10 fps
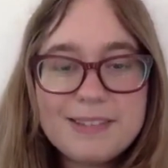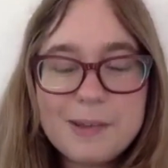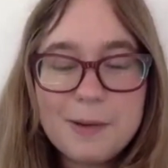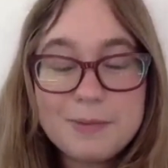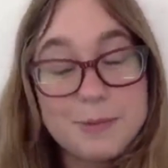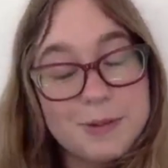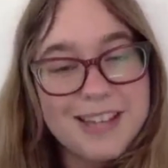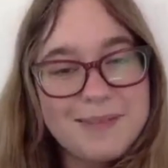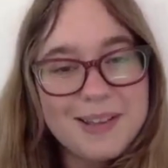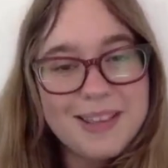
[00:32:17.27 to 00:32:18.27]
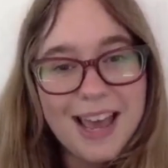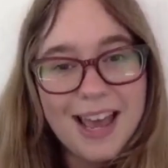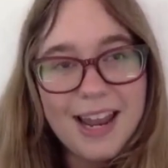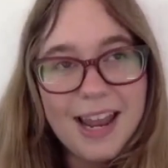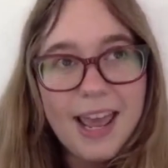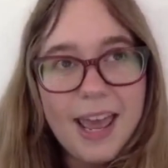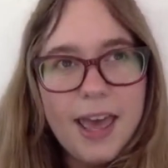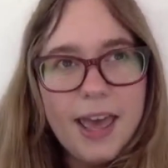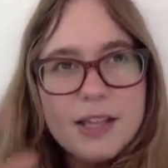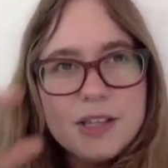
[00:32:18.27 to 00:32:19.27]
So I'm super excited about that.
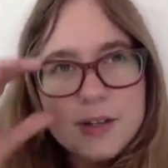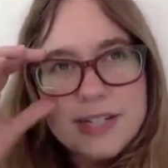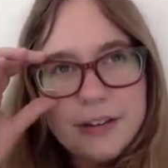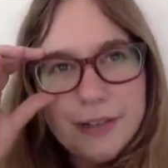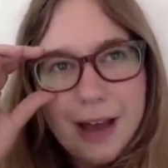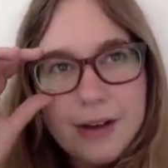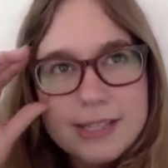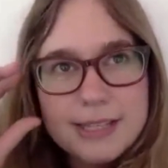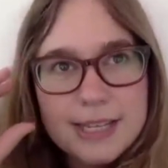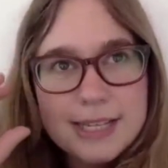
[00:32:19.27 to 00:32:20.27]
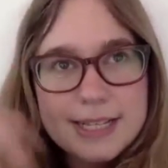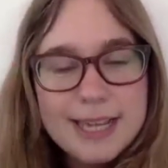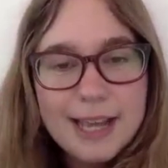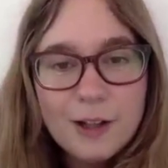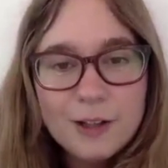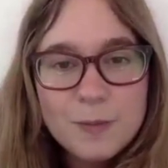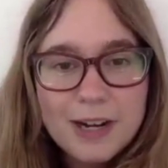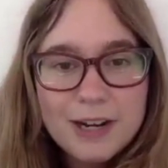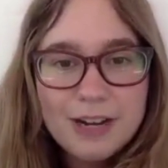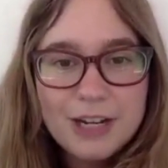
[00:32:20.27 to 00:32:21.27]
So I take flower essences, I take
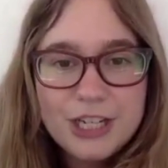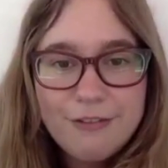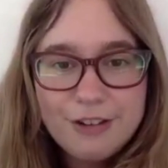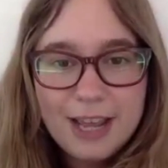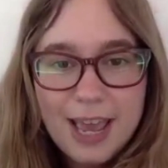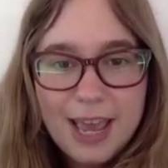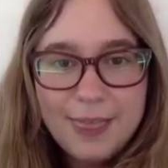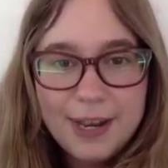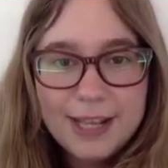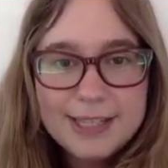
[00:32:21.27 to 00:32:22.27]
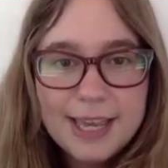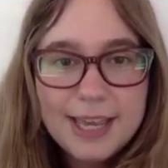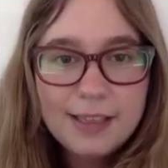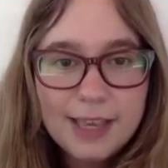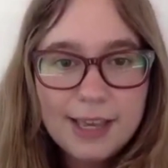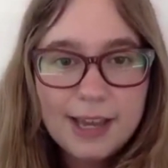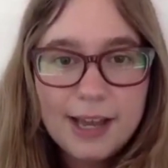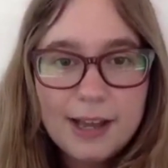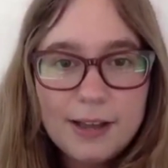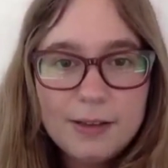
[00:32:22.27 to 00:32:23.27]
elderberry and reishi every day, and then I take like
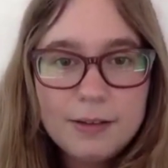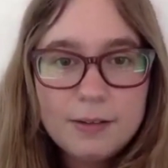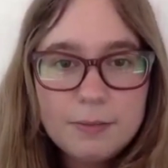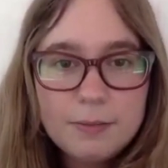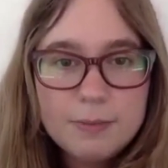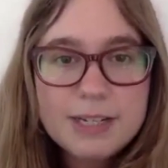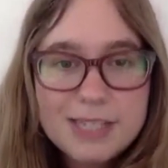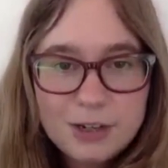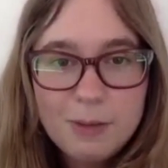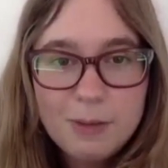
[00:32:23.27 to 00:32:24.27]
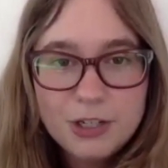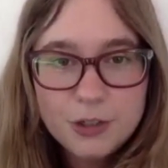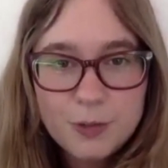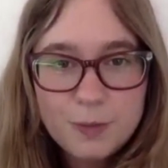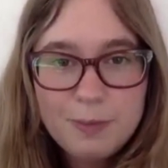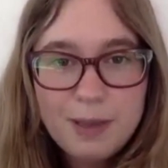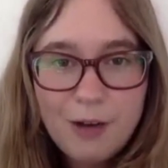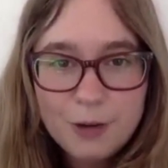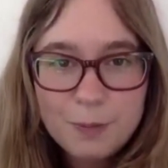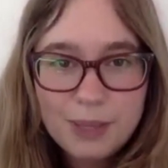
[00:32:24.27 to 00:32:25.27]
a medicinal mushroom
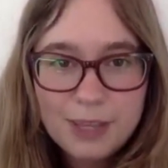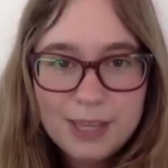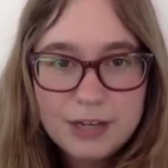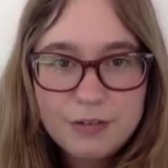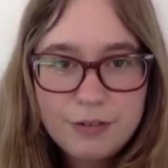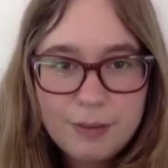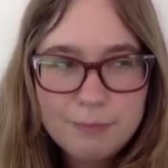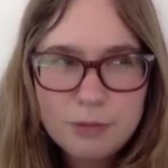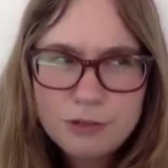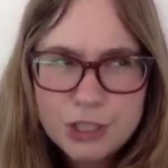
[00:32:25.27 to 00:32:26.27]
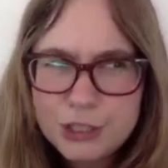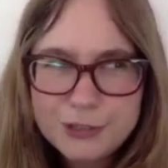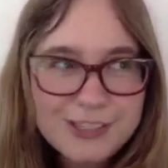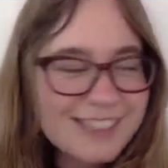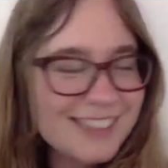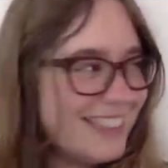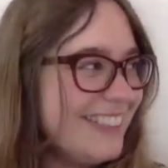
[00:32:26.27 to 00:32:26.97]
powder blend from Moon Juice.